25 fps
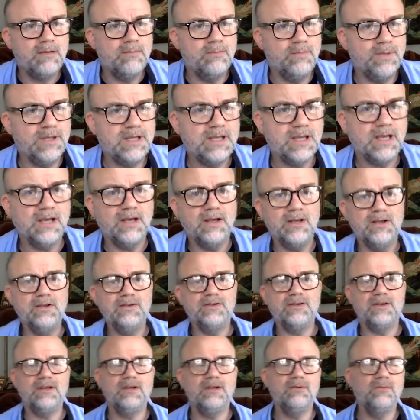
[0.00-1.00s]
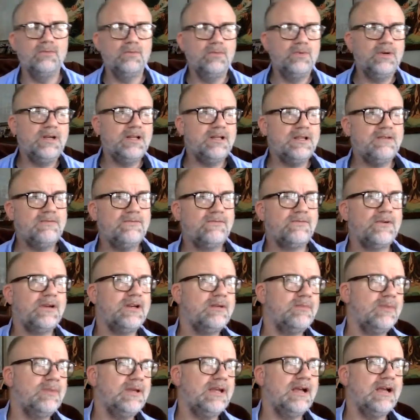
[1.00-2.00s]
because it really
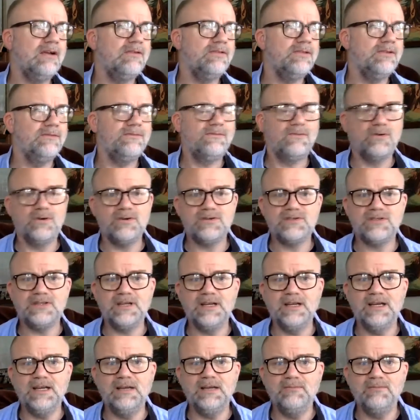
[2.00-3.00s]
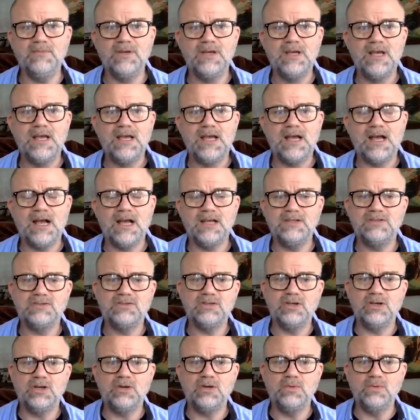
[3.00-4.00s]
freaked me out the first time I
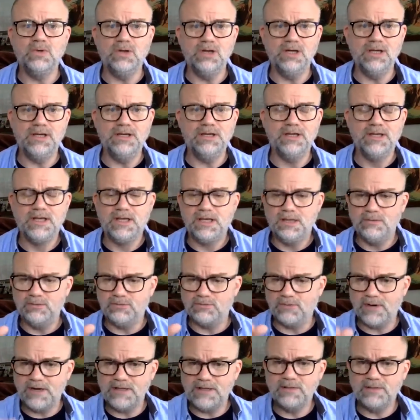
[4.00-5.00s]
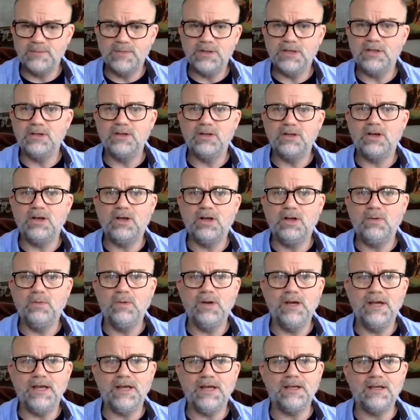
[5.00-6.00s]
saw one. It was right in the middle of the hallway.